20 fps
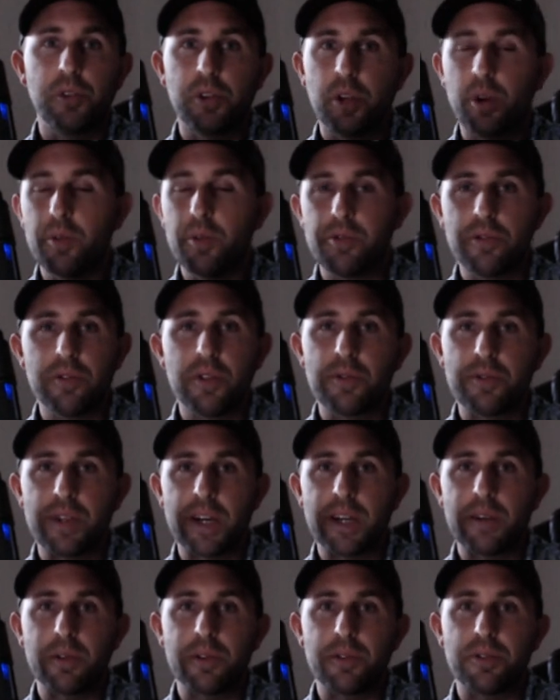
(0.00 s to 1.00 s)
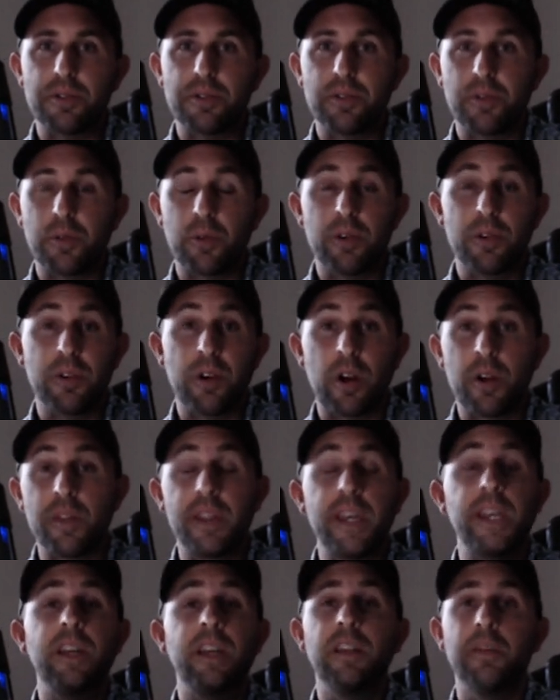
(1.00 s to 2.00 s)
go do those hours or are
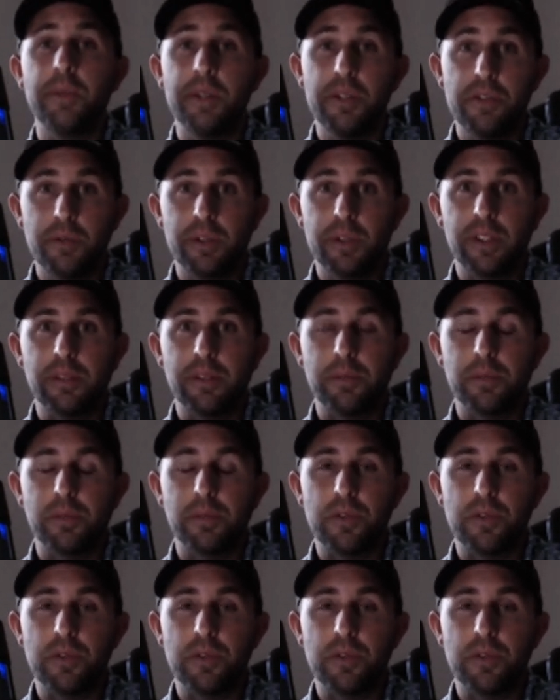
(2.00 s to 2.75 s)
they going to be doing them?